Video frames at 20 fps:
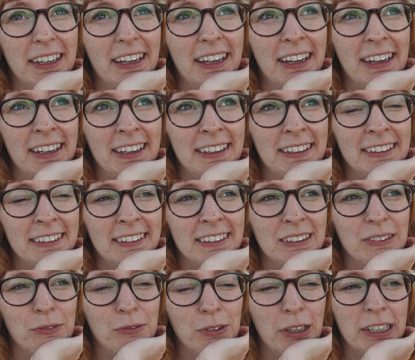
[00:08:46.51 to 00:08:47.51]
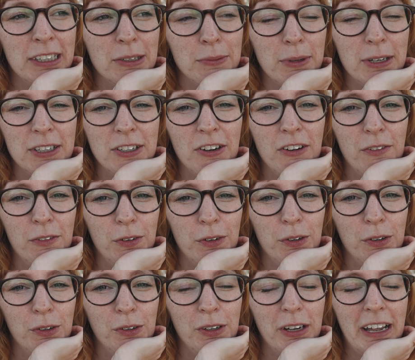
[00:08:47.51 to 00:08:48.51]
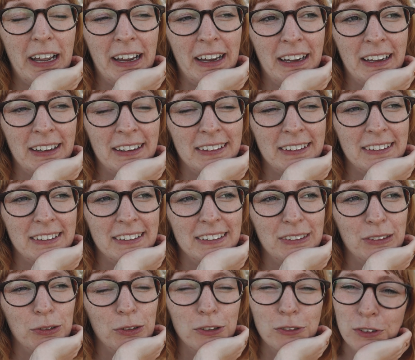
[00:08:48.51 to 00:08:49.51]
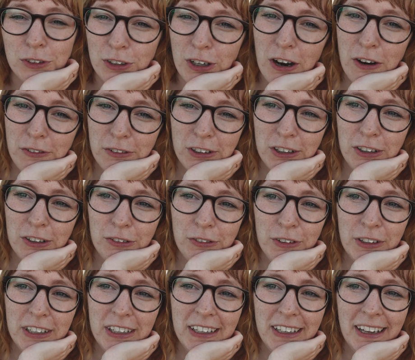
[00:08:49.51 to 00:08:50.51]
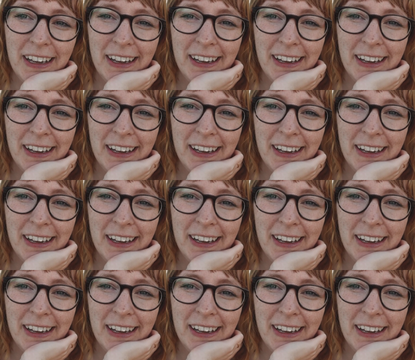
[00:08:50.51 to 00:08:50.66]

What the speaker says: and writing my novel and doing photography,